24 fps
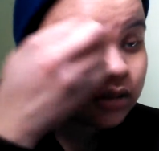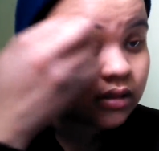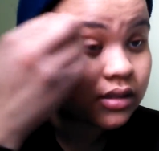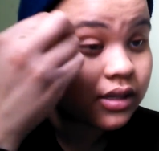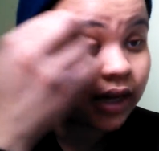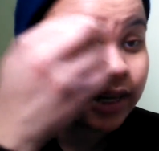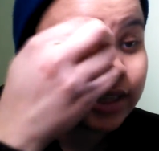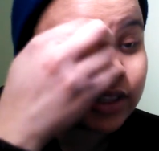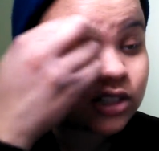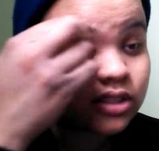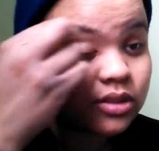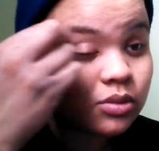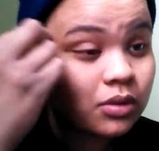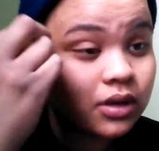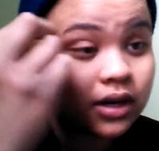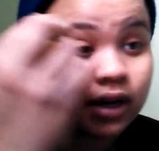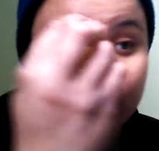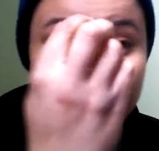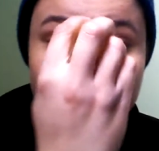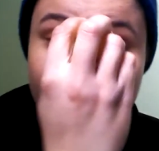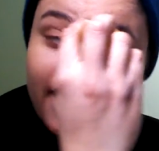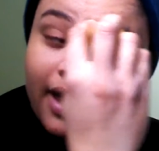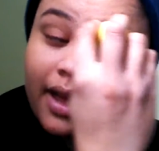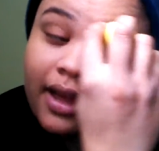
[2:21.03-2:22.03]
So I just went
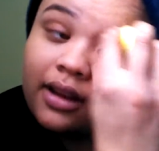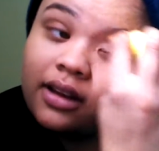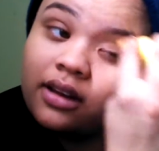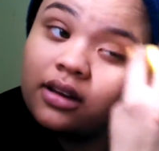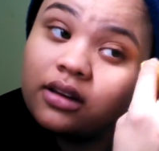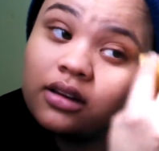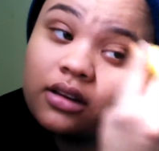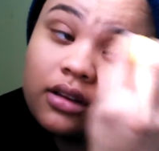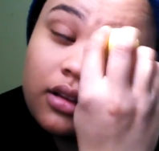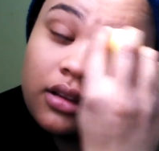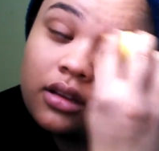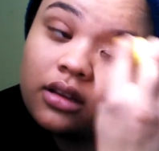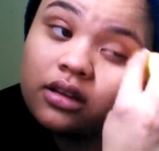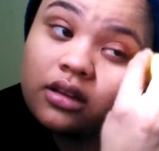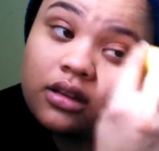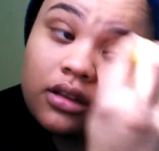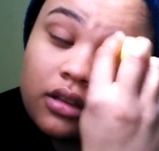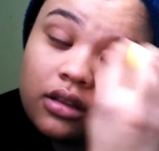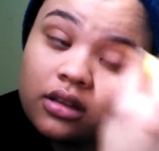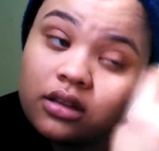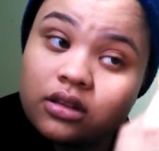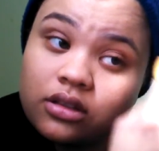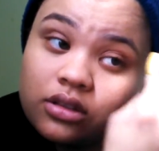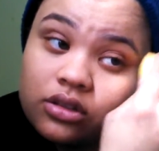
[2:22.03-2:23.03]
ahead,
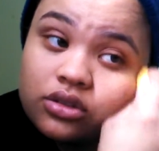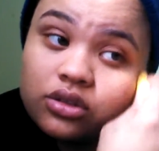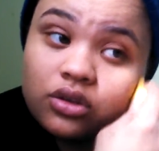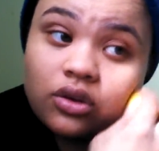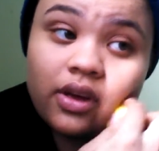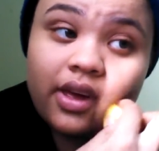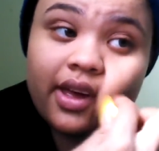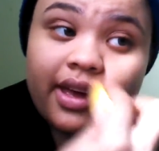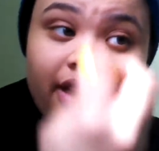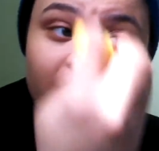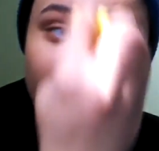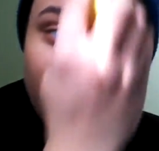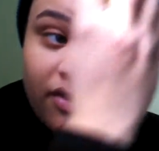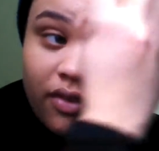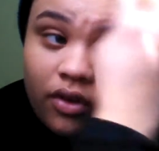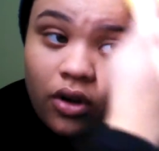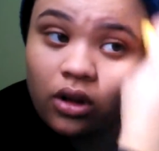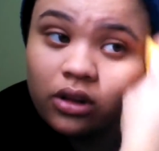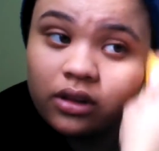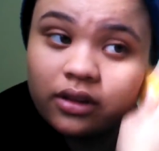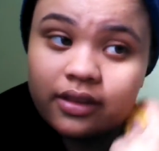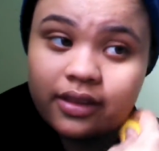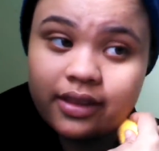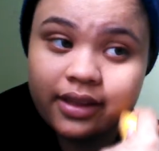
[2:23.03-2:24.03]
took care of
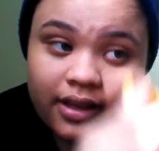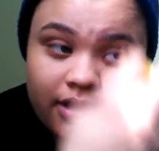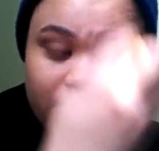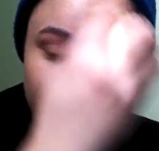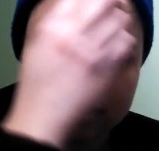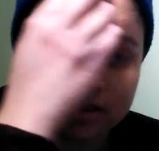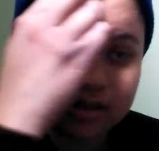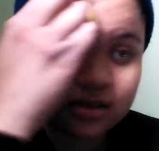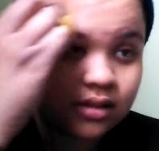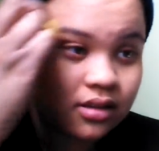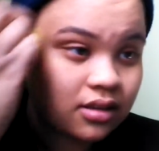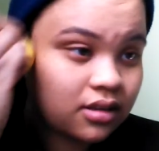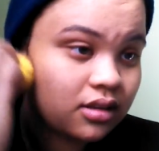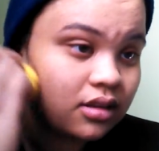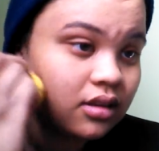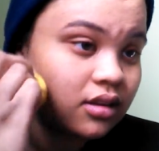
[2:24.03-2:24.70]
all of this.